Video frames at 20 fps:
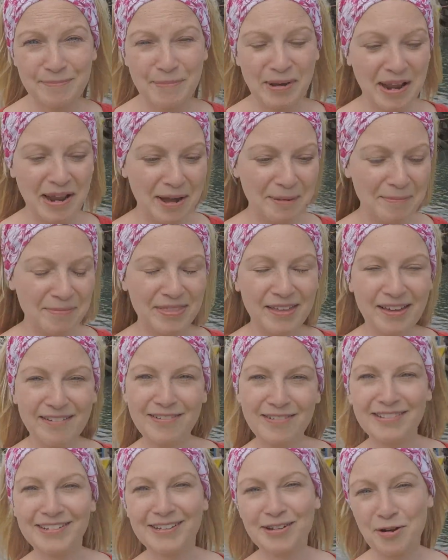but they're
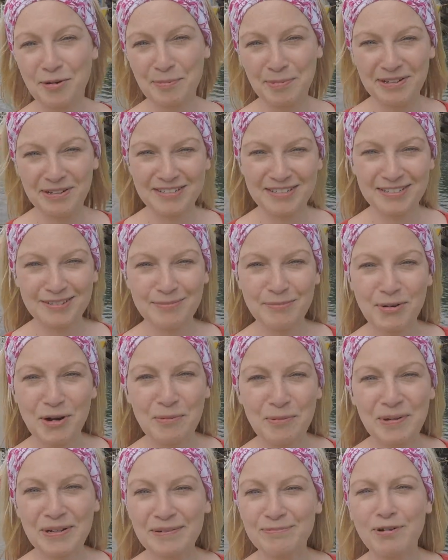in the cupboard at the
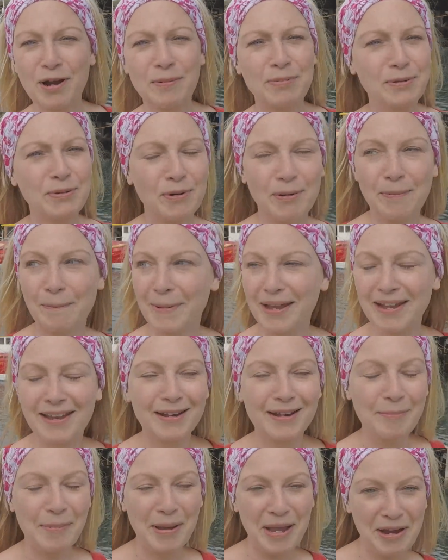moment. Probably won't make
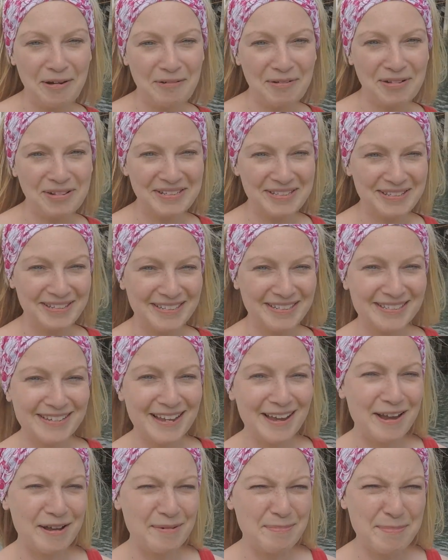an appearance this
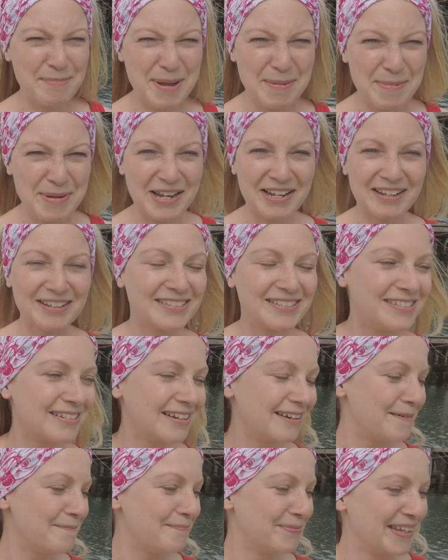year, maybe next
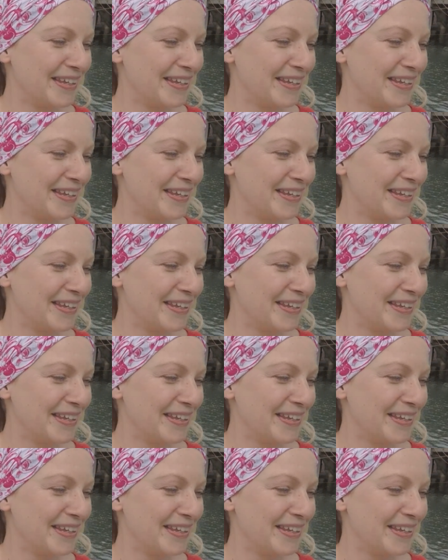year.